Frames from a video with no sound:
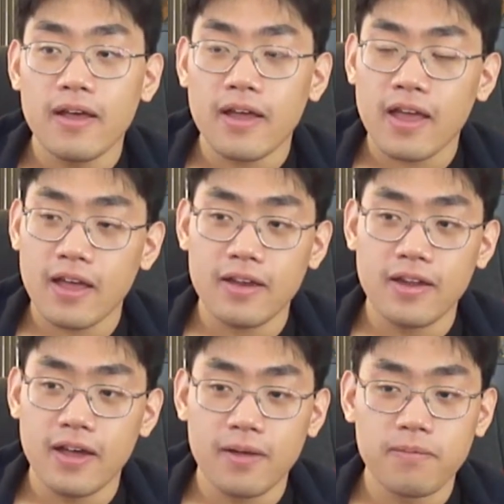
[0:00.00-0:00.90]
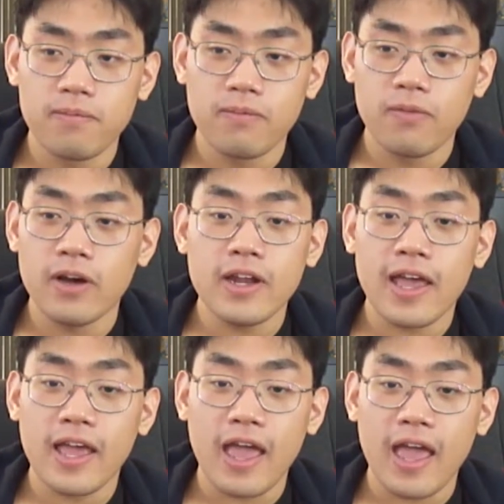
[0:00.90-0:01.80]
And what
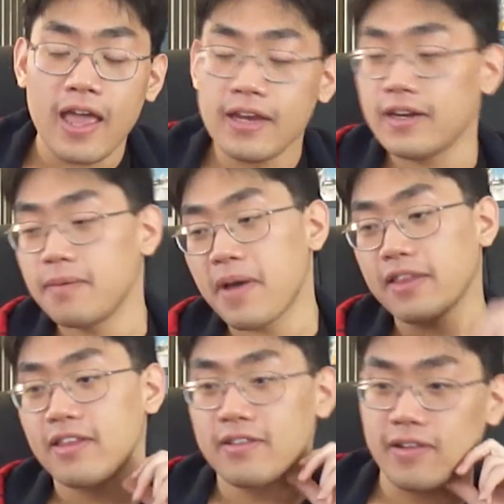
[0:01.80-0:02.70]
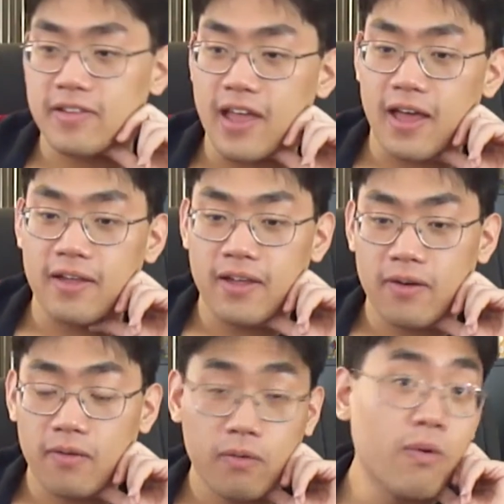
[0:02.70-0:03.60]
I hated about this is that,
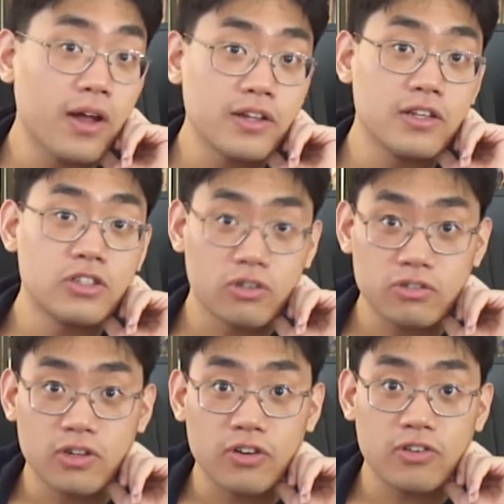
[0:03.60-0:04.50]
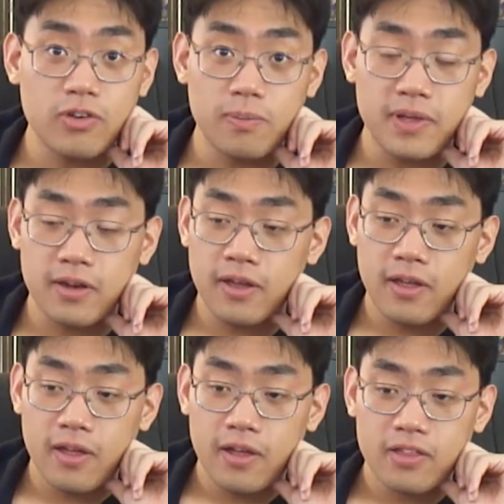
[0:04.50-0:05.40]
one, the children are stupid.
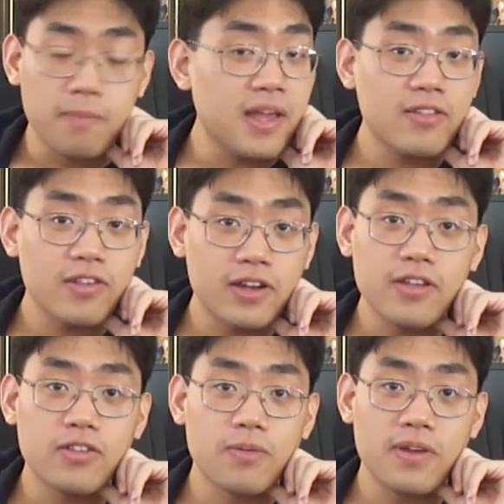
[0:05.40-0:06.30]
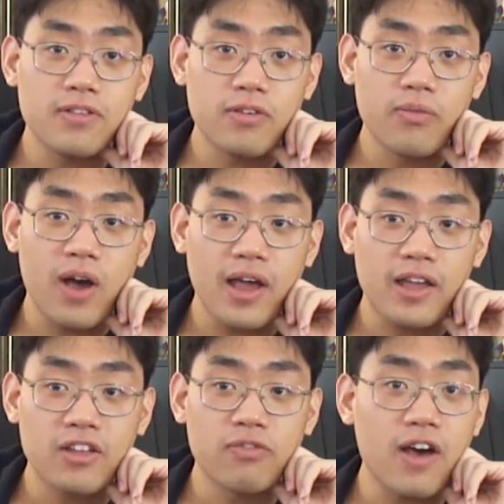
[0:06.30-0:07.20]
The main son is the reason why
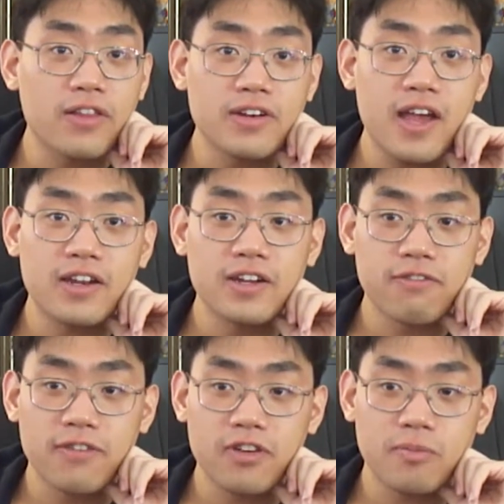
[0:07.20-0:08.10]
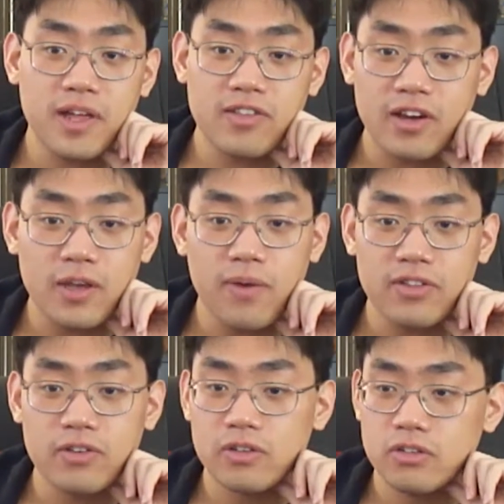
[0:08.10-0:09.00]
his father died in the first place, and he
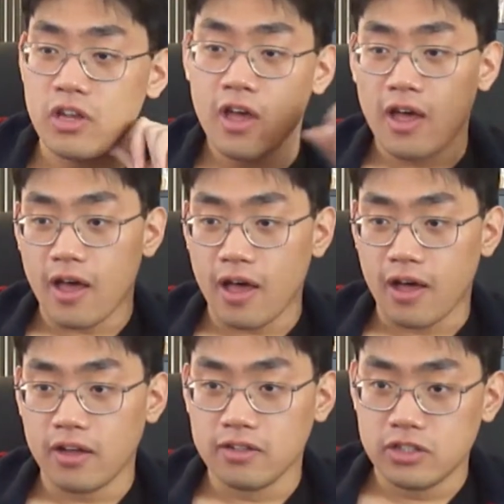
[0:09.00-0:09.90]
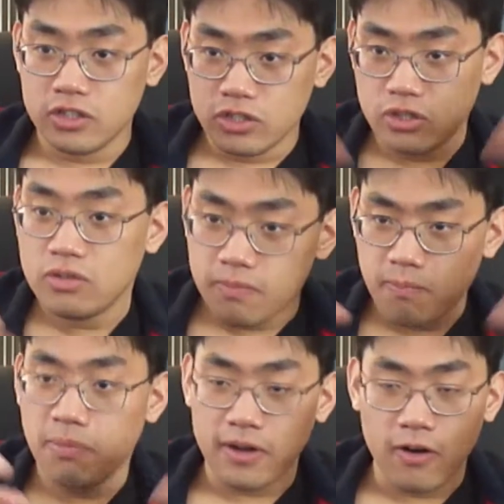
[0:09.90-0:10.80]
wants to
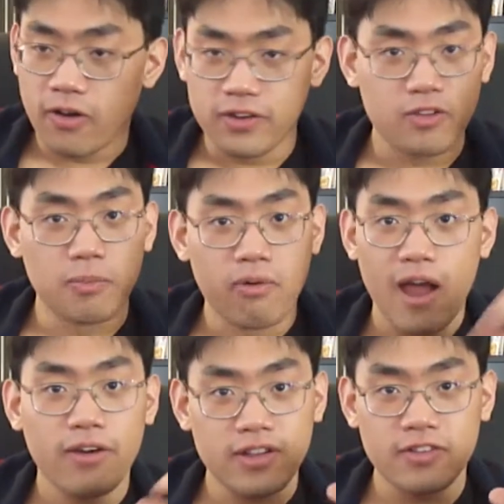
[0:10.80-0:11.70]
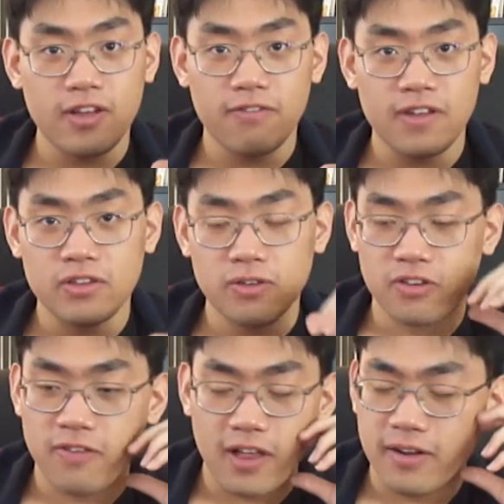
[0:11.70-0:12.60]
put all this morality stuff into his
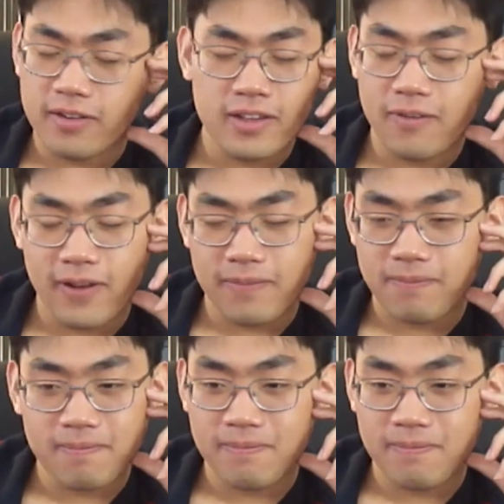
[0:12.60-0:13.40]
father. You know what?